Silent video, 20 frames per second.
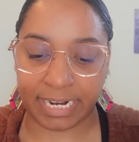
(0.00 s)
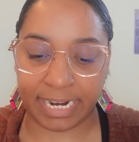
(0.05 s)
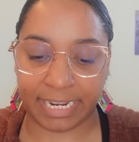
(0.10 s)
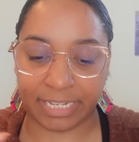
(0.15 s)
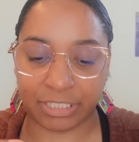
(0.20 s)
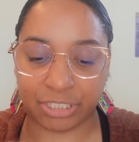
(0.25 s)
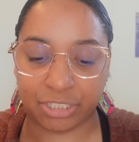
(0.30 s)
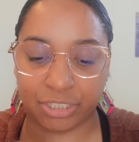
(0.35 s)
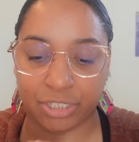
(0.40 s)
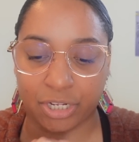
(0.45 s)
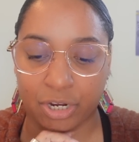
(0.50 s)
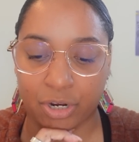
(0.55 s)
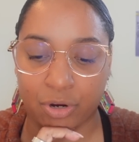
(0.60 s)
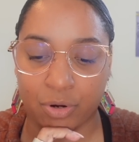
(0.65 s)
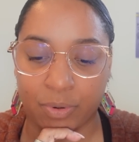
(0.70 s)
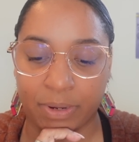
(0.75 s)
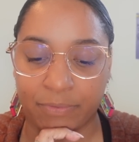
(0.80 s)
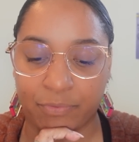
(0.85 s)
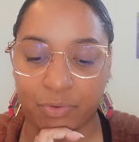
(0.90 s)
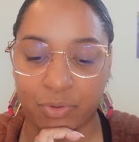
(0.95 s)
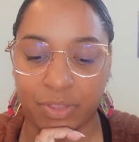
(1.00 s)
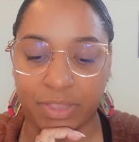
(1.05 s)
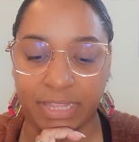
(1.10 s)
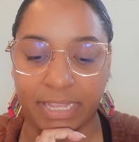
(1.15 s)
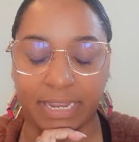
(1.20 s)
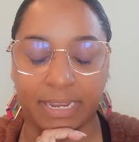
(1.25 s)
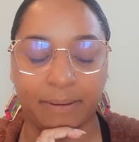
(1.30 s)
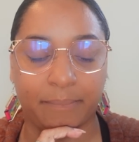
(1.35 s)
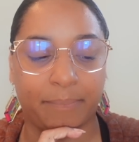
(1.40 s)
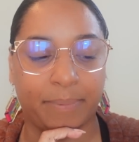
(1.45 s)
And so if you
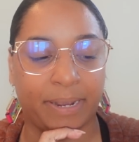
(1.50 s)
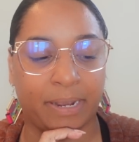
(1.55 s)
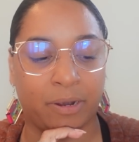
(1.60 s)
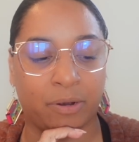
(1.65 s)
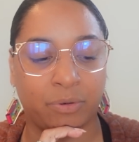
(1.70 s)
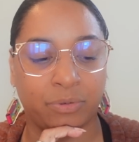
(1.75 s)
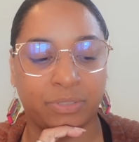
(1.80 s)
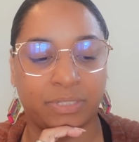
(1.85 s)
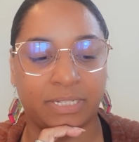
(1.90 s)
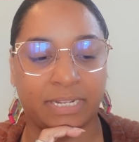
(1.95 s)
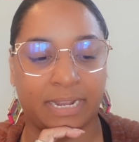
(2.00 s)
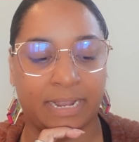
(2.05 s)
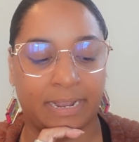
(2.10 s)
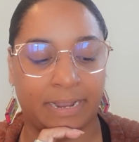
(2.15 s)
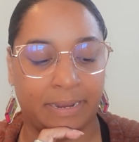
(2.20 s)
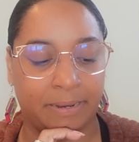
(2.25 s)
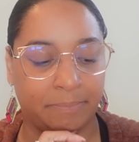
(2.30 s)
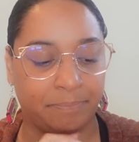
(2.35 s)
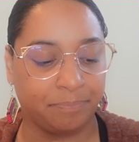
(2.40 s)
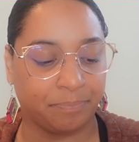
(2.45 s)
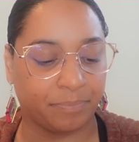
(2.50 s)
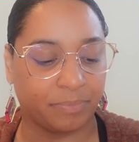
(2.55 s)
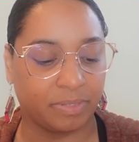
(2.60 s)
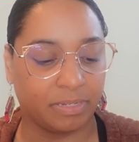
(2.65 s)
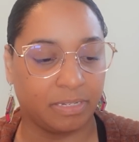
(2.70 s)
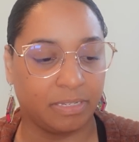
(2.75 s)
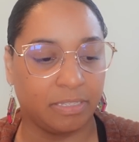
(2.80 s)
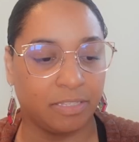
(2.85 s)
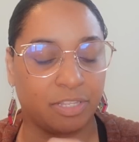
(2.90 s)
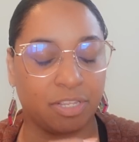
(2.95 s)
think about
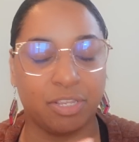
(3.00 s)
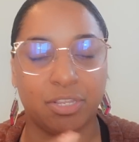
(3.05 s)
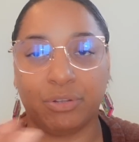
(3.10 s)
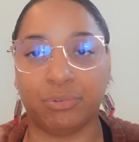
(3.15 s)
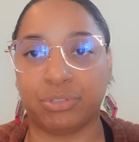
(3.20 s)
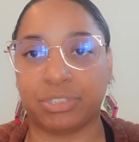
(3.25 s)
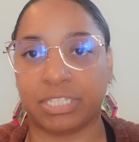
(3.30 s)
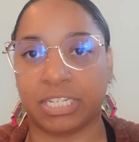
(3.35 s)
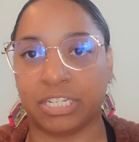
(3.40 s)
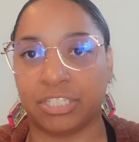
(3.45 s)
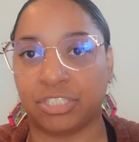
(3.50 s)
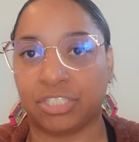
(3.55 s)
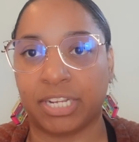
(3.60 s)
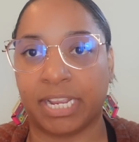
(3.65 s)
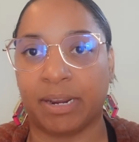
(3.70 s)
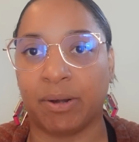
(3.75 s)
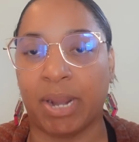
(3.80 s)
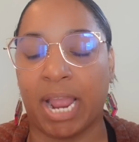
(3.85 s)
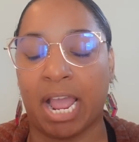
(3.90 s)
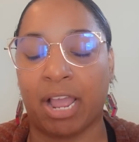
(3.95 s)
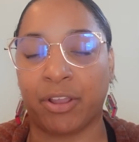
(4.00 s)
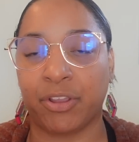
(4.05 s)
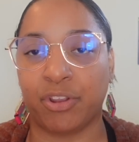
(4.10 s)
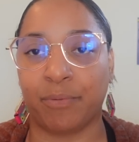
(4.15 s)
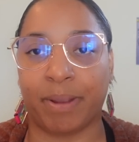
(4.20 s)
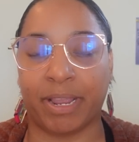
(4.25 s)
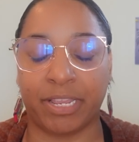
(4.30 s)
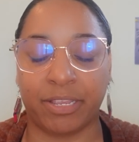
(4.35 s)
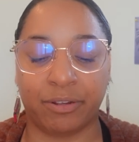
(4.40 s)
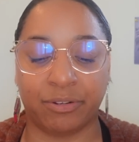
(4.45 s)
the usage and how you
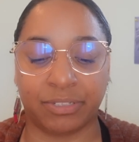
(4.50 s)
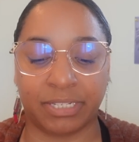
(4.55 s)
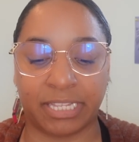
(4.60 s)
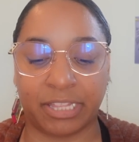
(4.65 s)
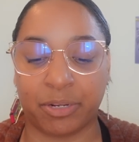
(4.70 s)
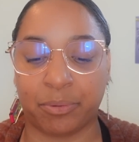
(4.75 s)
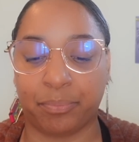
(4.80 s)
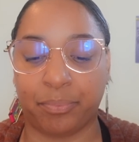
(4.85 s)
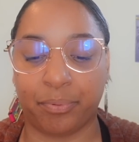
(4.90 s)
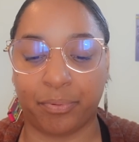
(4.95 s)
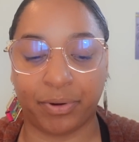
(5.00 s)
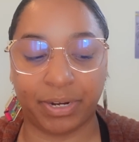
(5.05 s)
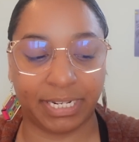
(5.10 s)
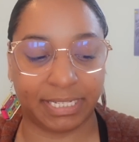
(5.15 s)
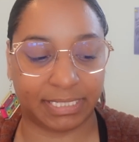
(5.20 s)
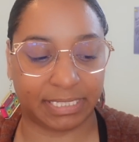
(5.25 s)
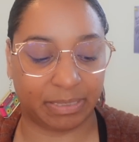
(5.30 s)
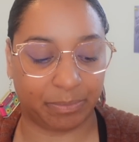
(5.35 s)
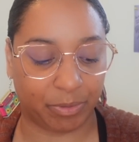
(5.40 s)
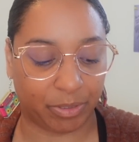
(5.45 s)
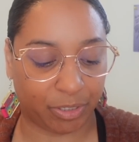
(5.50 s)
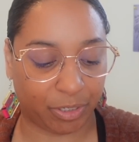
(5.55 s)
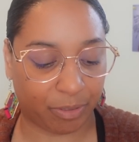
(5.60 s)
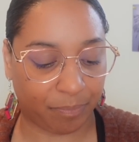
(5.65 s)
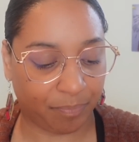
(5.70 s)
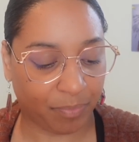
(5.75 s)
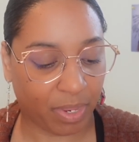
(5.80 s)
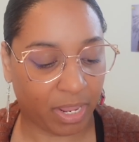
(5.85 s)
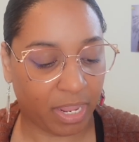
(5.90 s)
might use it, they're pretty similar.